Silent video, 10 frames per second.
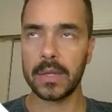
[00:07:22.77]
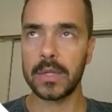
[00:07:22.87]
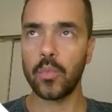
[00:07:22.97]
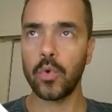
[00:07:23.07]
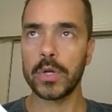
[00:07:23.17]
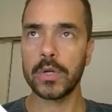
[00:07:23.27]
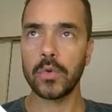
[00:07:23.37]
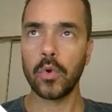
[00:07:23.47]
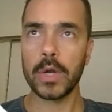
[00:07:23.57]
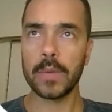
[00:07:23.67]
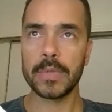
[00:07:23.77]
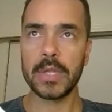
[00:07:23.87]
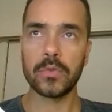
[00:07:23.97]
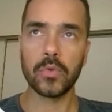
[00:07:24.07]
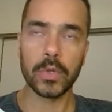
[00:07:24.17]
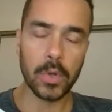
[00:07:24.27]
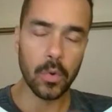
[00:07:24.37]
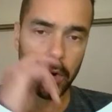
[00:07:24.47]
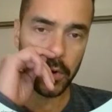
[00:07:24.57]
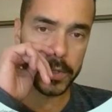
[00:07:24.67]
order or repeat order or
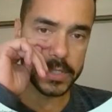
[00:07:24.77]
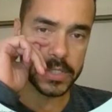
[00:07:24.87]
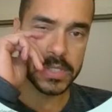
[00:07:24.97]
orders,